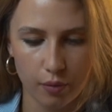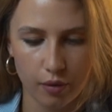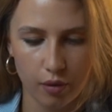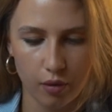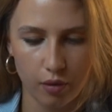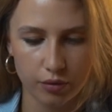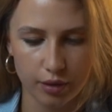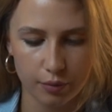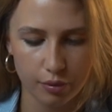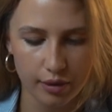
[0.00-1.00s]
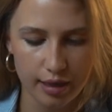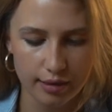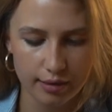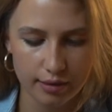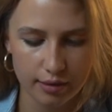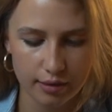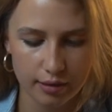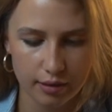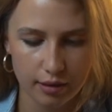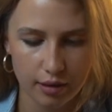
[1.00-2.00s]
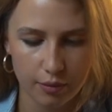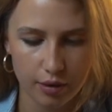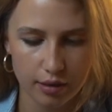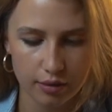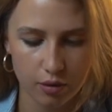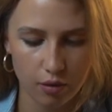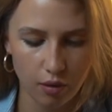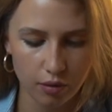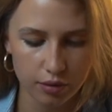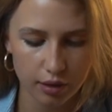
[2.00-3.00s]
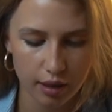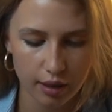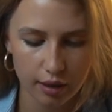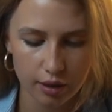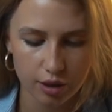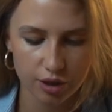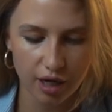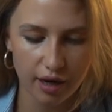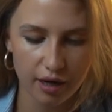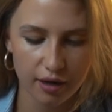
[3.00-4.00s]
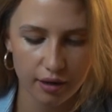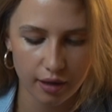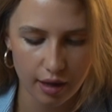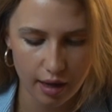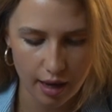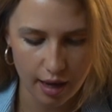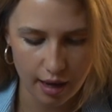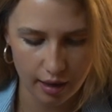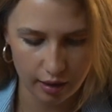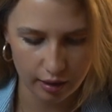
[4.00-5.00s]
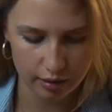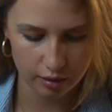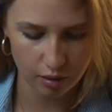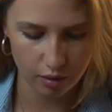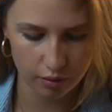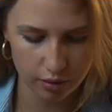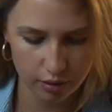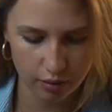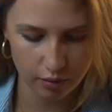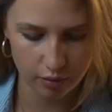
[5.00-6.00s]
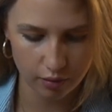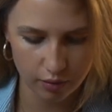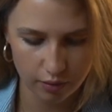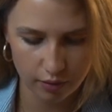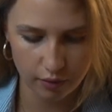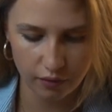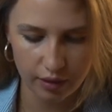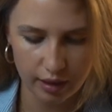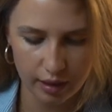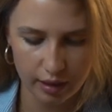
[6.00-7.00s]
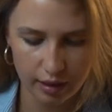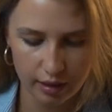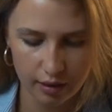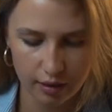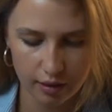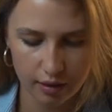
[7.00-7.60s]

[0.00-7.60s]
hold and press, press and hold, share, and let's go to VN.